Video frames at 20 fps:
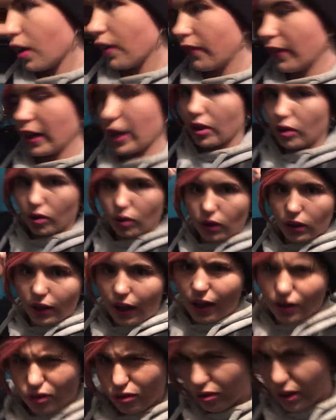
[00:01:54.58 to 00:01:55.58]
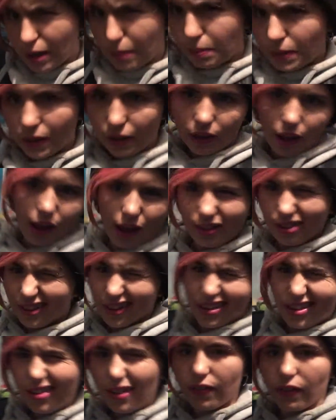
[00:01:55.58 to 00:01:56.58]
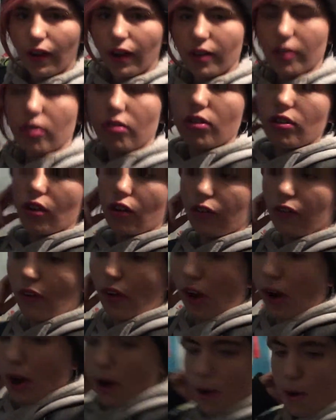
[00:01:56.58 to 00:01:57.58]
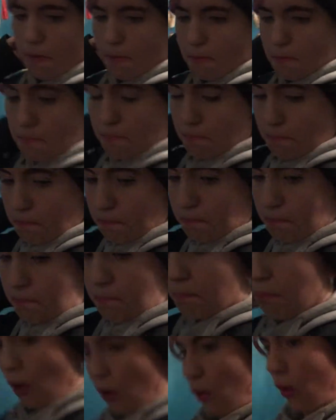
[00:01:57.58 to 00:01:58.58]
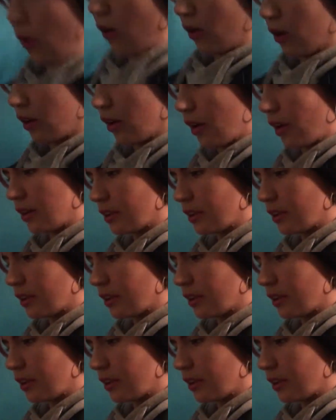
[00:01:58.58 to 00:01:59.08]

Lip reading: a video on like creepy like Disney facts and stuff, but